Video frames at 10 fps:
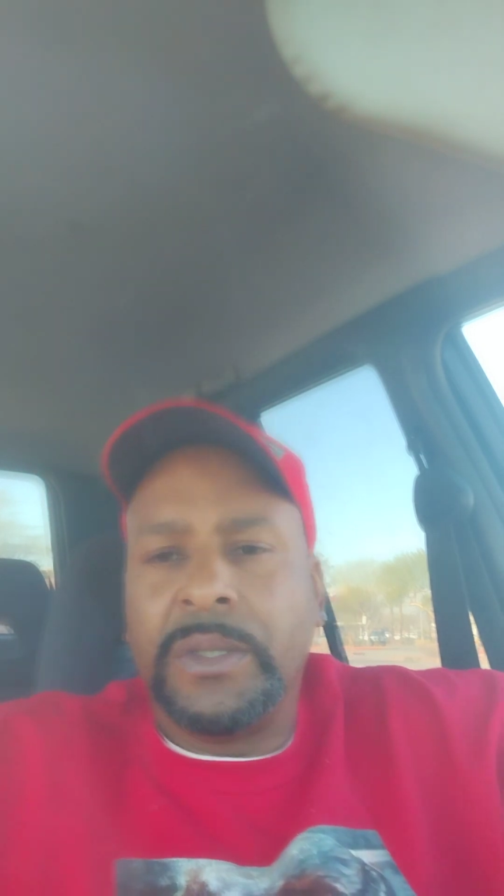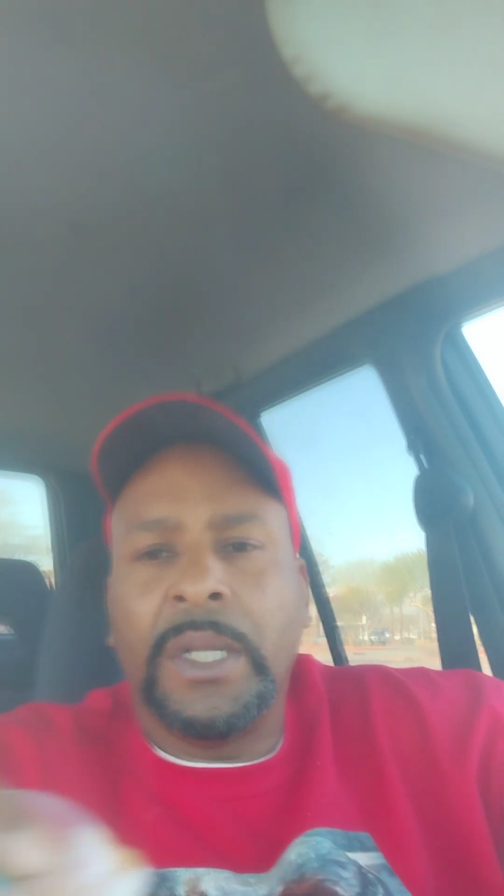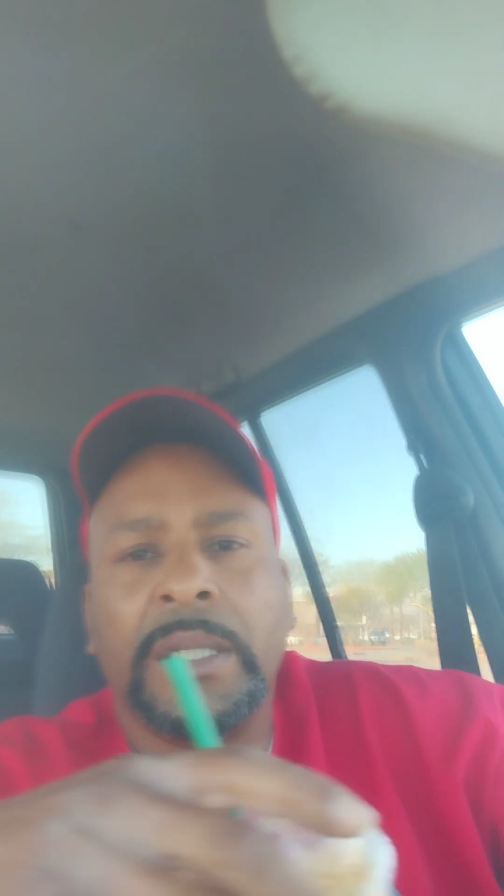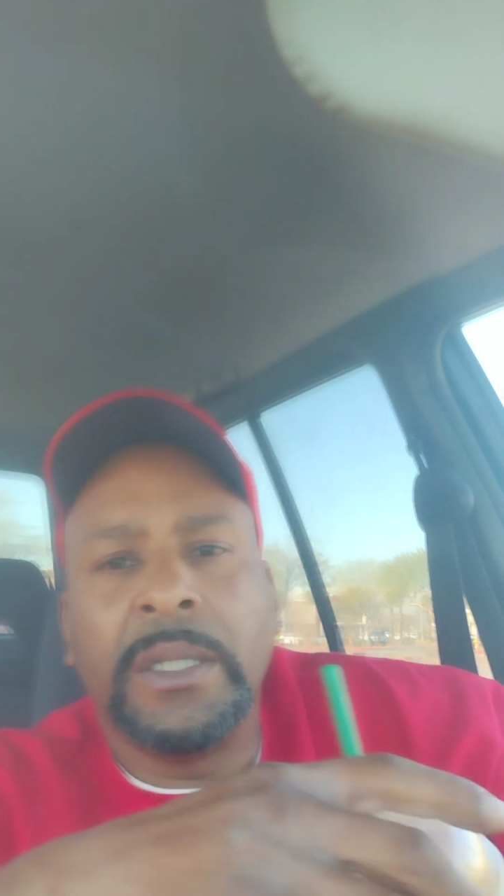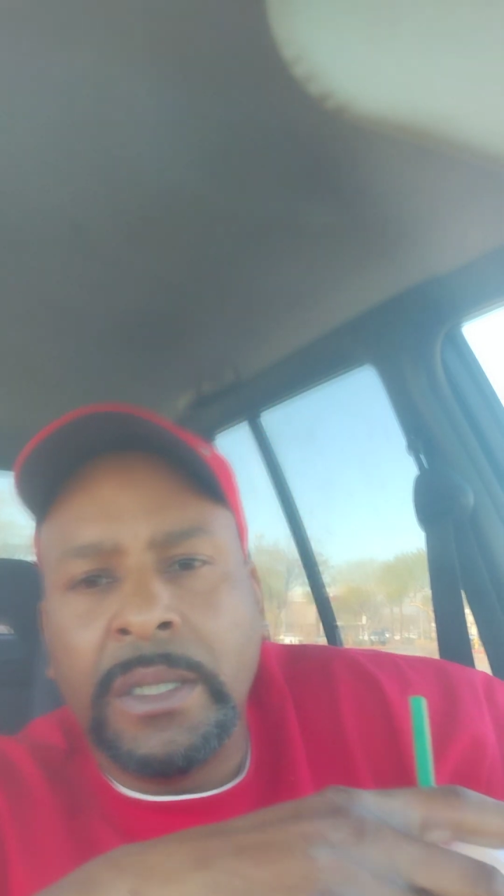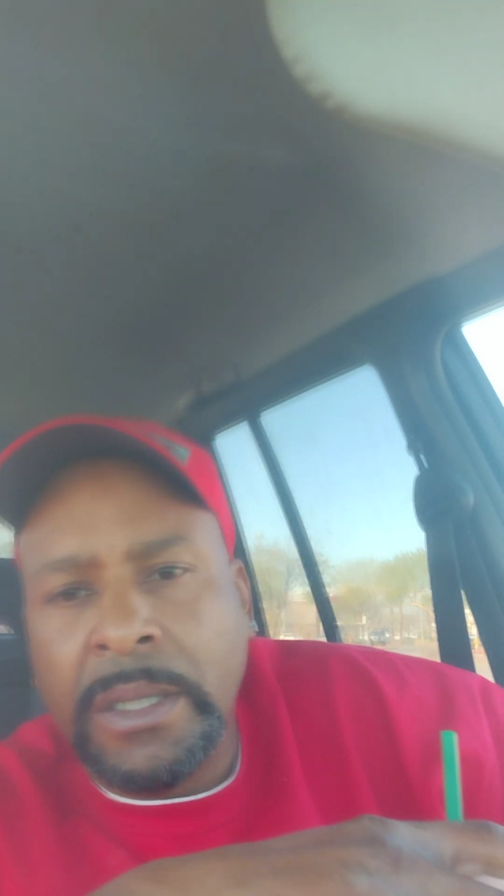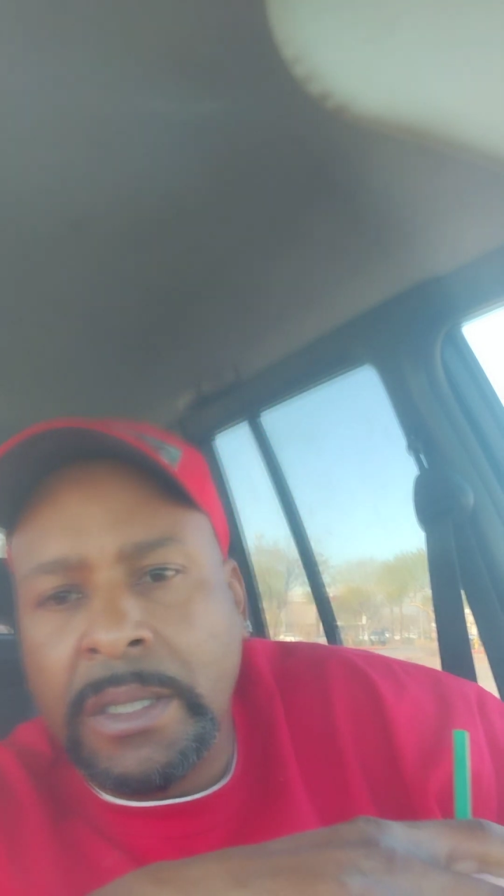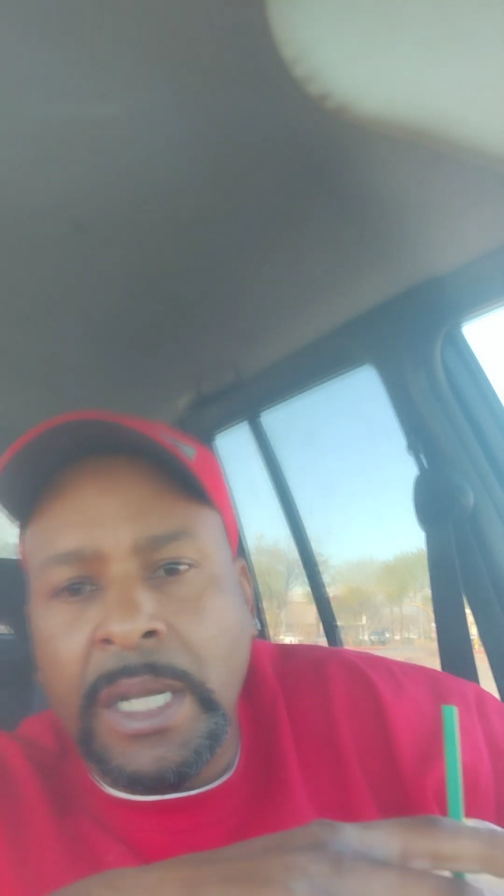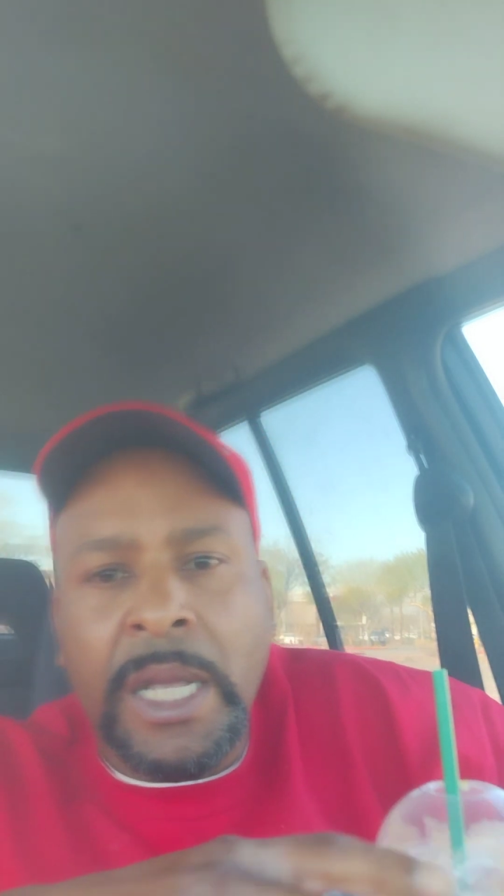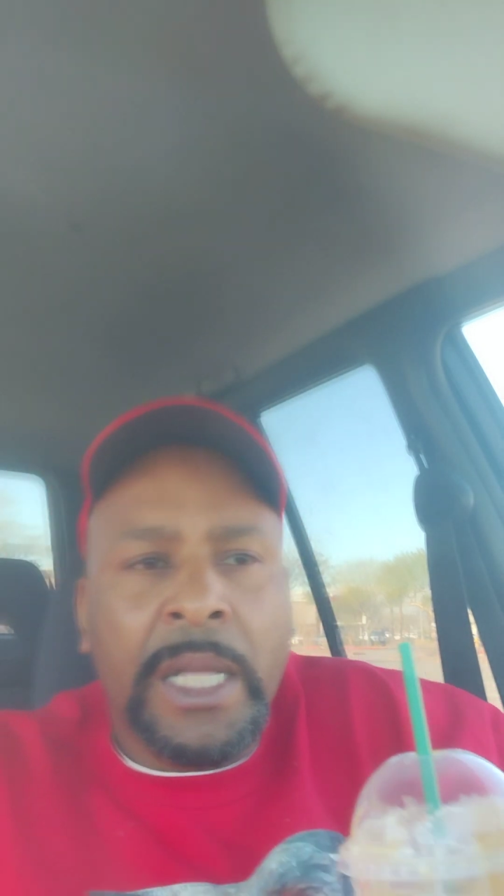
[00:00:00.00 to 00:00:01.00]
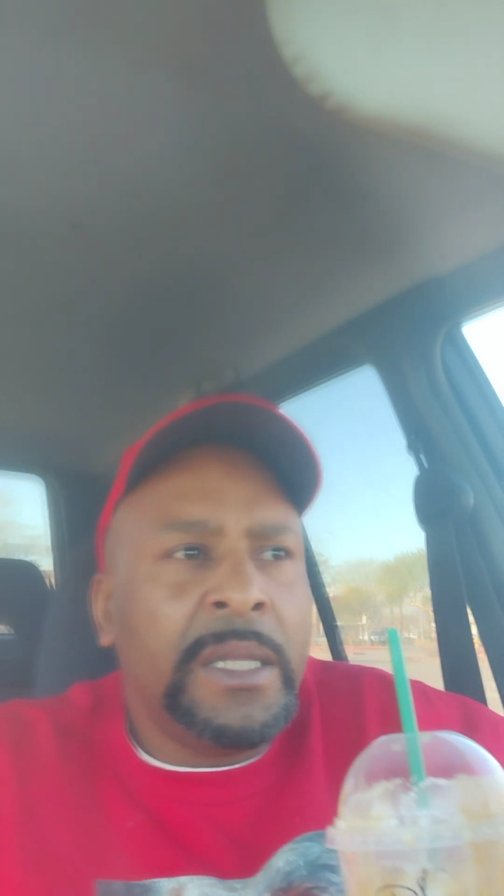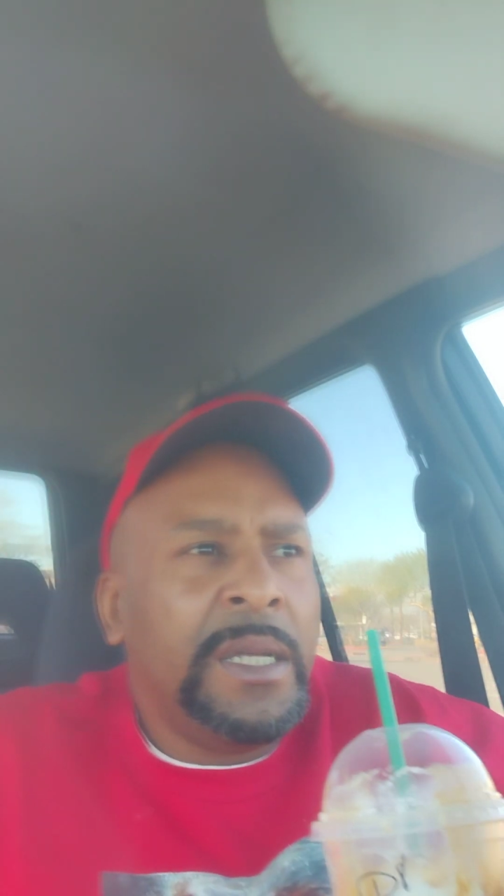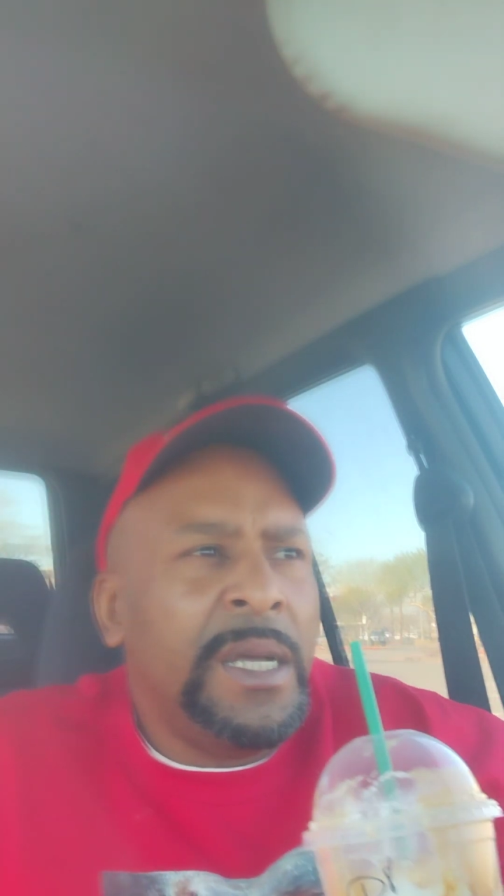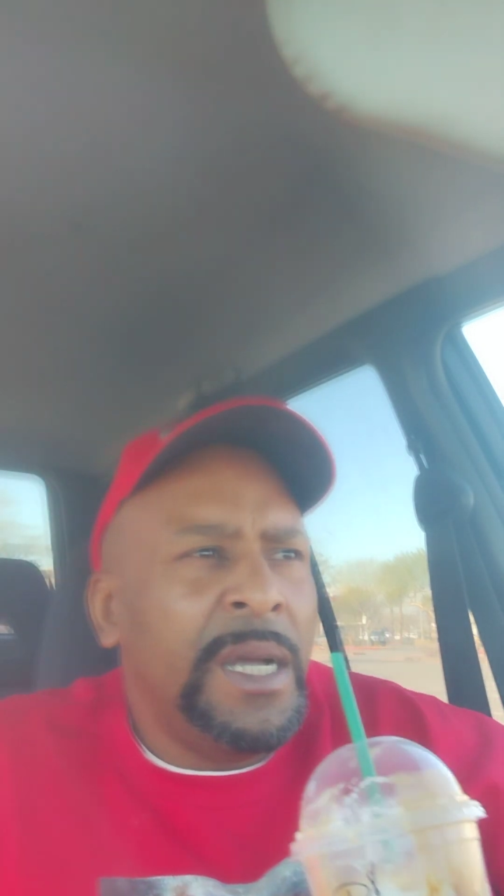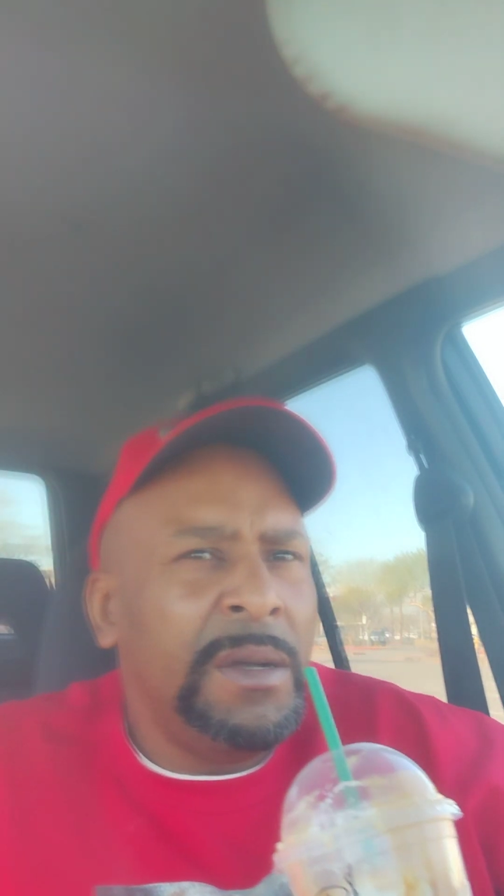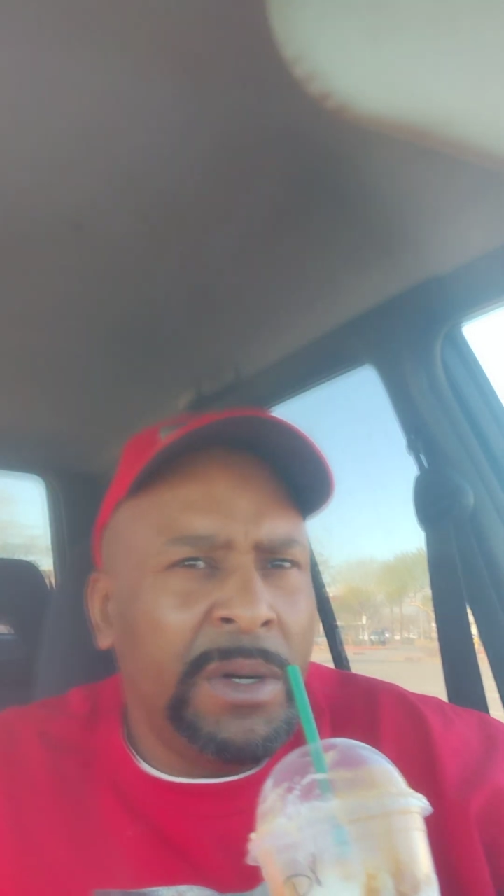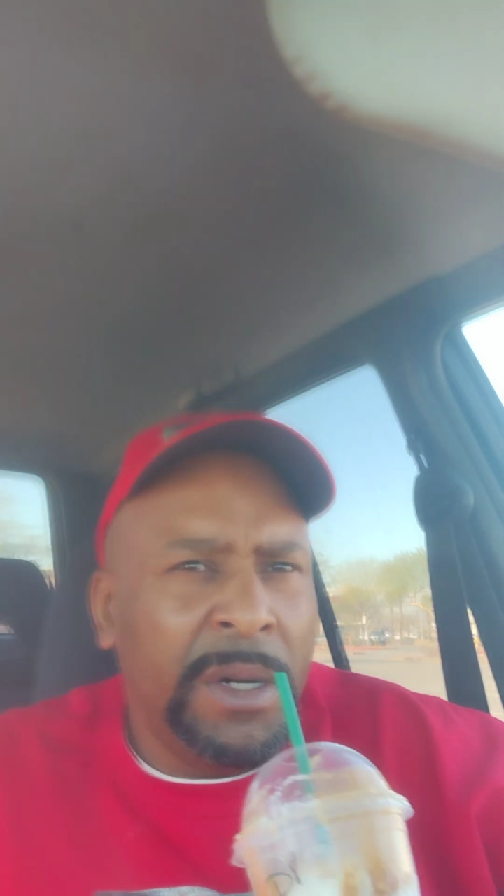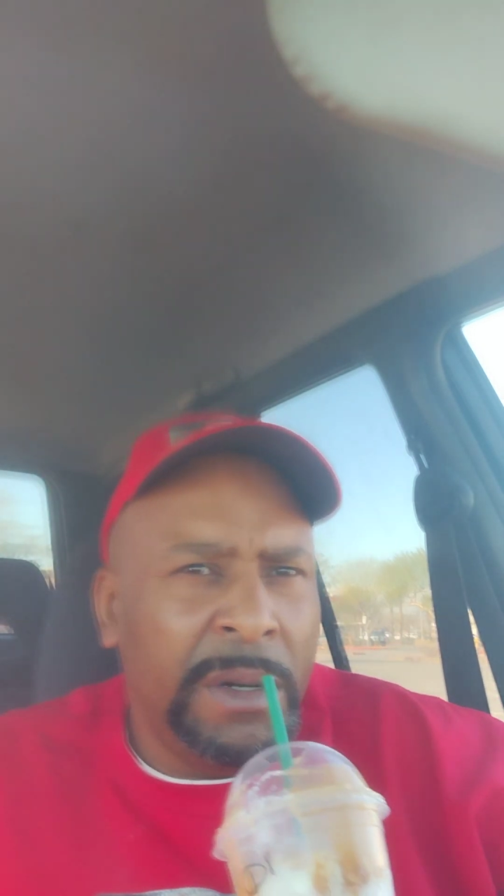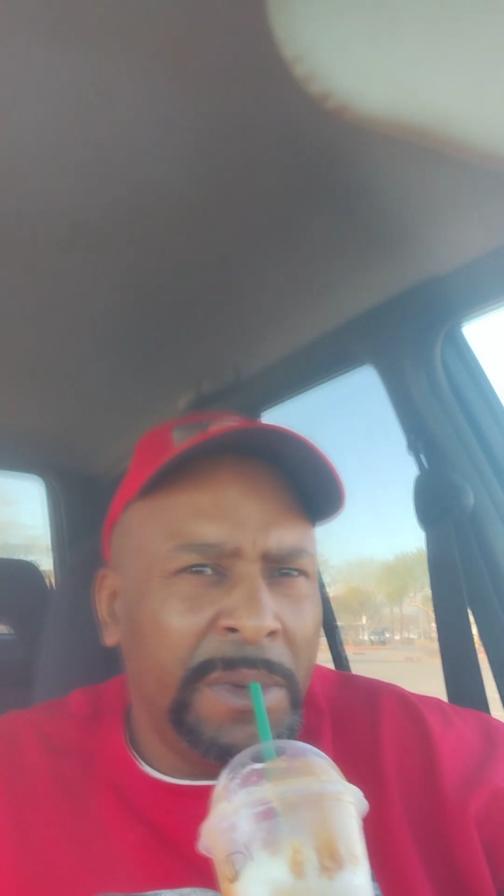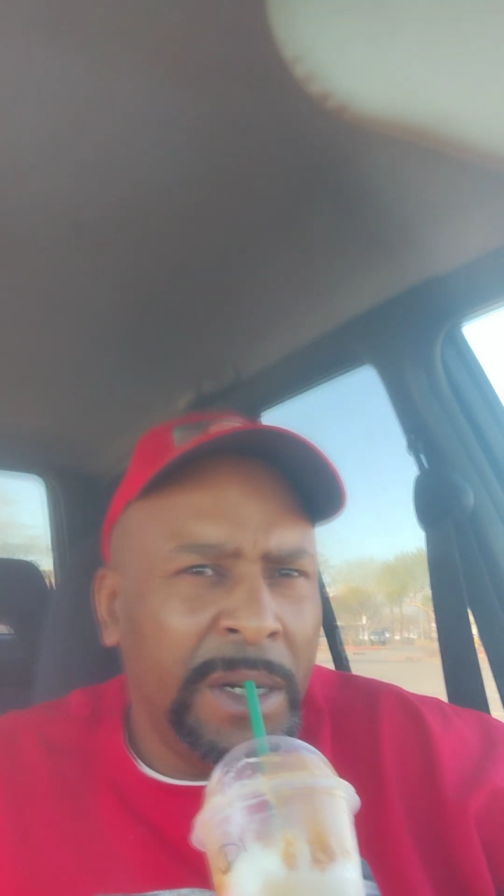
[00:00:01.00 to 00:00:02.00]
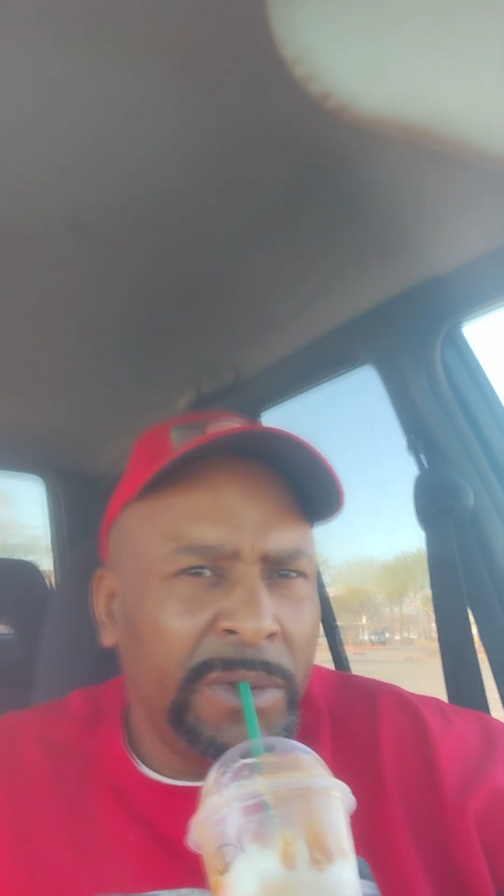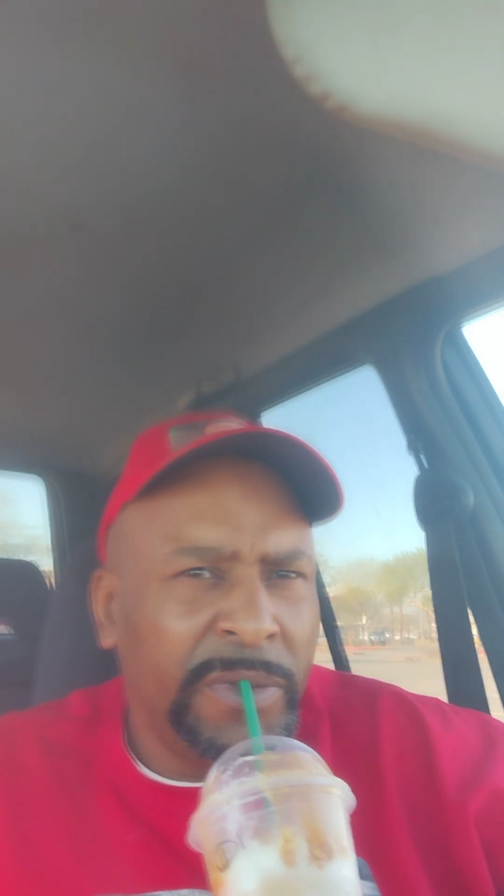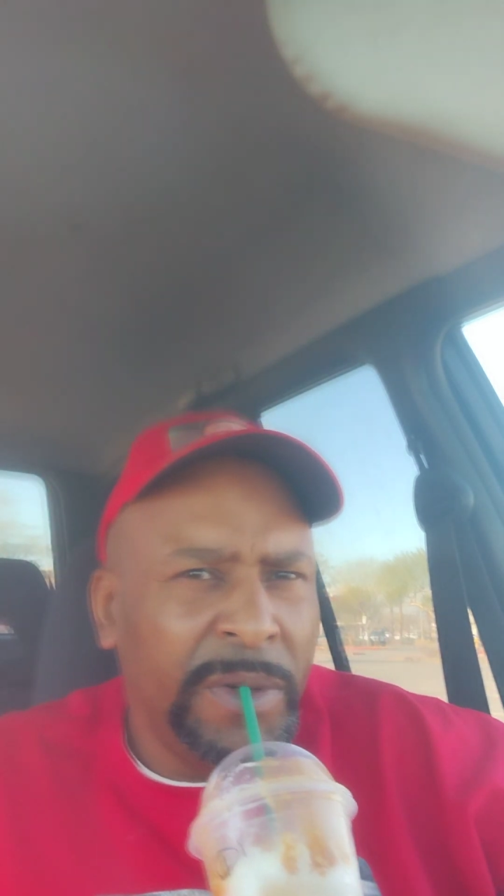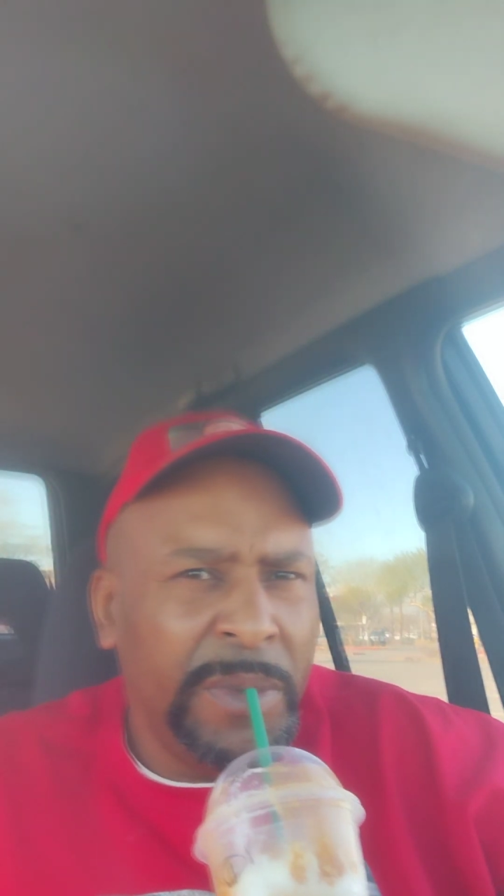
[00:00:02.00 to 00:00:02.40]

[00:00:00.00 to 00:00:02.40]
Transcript: like the the day after the game what everybody was going